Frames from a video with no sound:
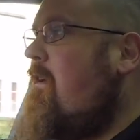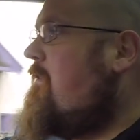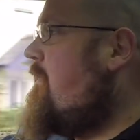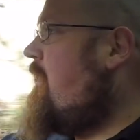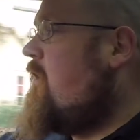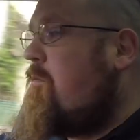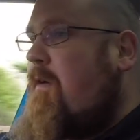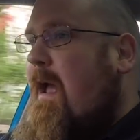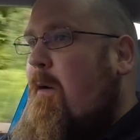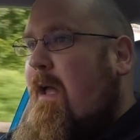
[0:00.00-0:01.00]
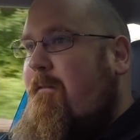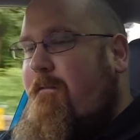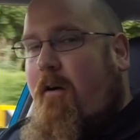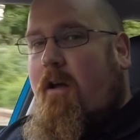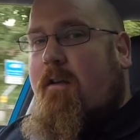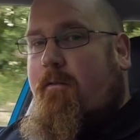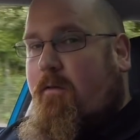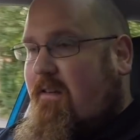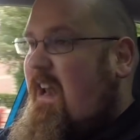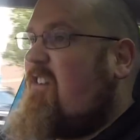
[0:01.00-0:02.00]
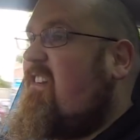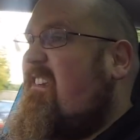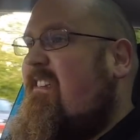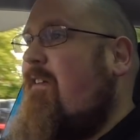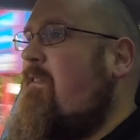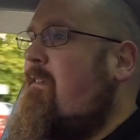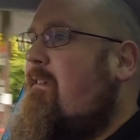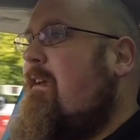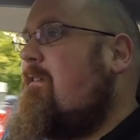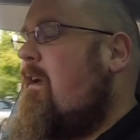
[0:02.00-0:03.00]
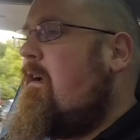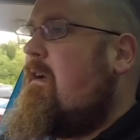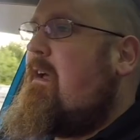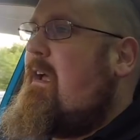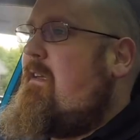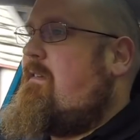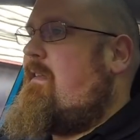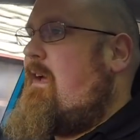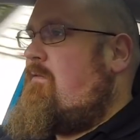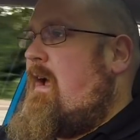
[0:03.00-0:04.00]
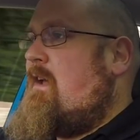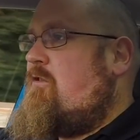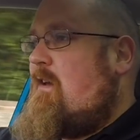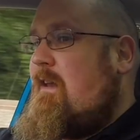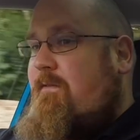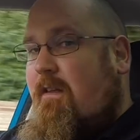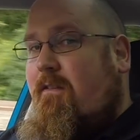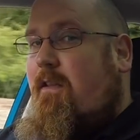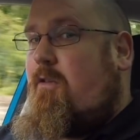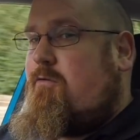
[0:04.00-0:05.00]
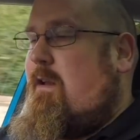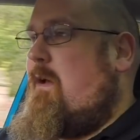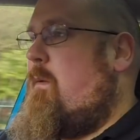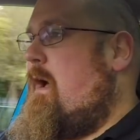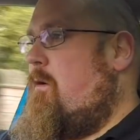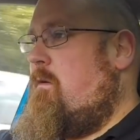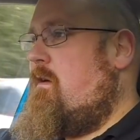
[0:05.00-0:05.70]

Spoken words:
that they could bring out a 5/7-seater into their range, and if this does really well,